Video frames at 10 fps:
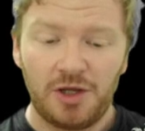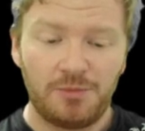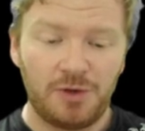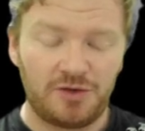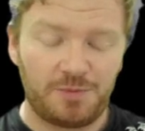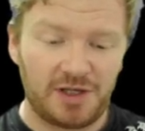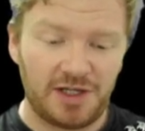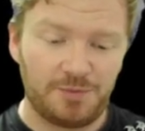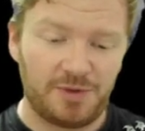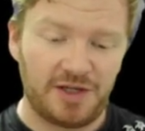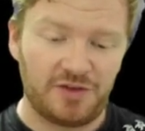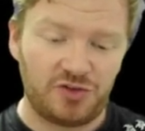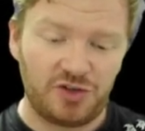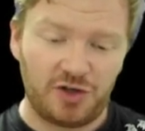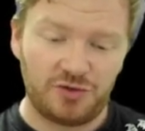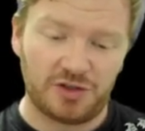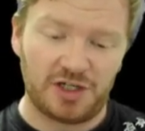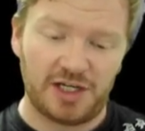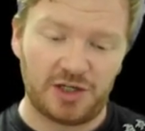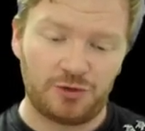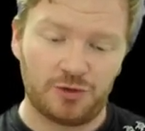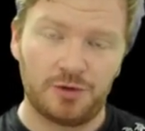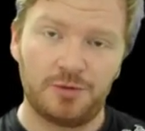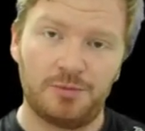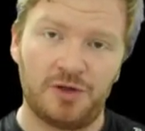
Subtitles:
multiplied by the charge on an electron,